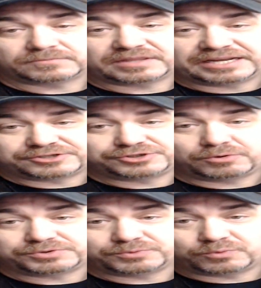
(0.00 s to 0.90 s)
that
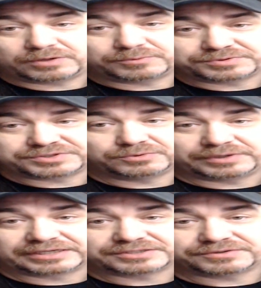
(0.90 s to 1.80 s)
showed you what it was
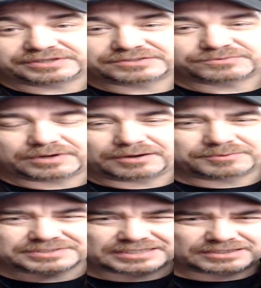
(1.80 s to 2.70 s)
doing, so that's why I
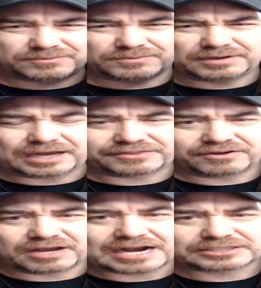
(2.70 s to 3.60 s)
was like, I
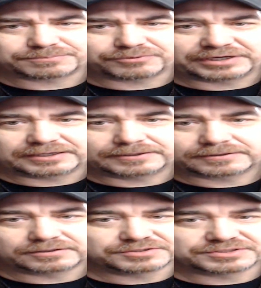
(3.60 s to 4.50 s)
thought OctoPrint,
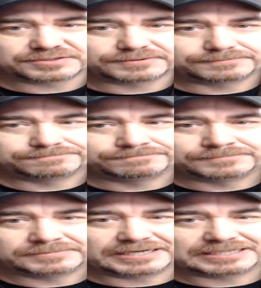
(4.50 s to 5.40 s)
because
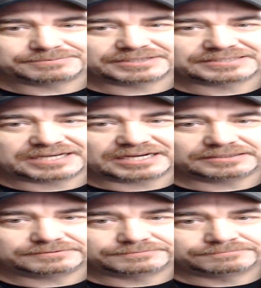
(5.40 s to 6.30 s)
9 times out of
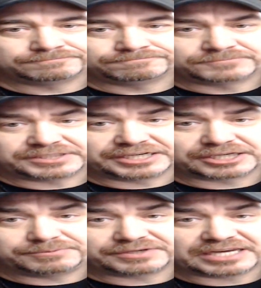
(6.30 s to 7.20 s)
10 you get a
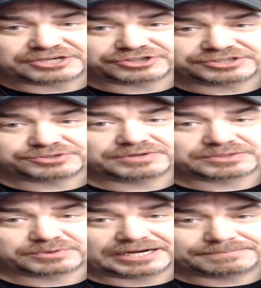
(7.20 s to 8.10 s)
communication issue and
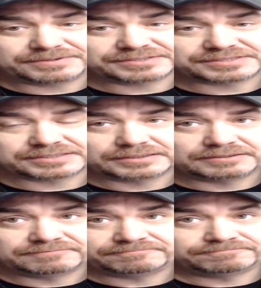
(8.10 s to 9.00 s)
that's what happens.
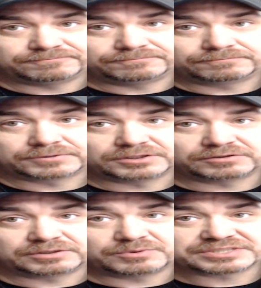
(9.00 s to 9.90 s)

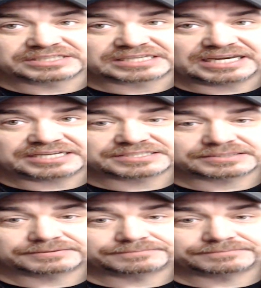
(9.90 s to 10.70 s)
Clearly wasn't the case.